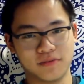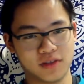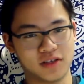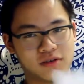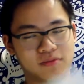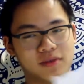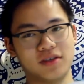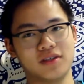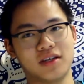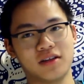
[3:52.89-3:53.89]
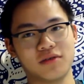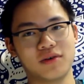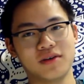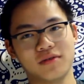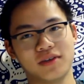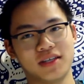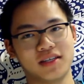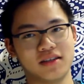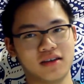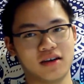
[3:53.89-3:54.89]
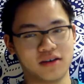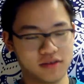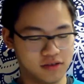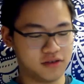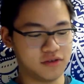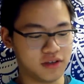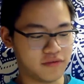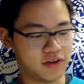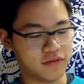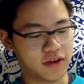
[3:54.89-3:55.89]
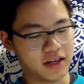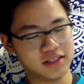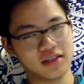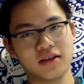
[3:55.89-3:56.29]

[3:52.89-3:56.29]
So here's another one. We are doing it very fast.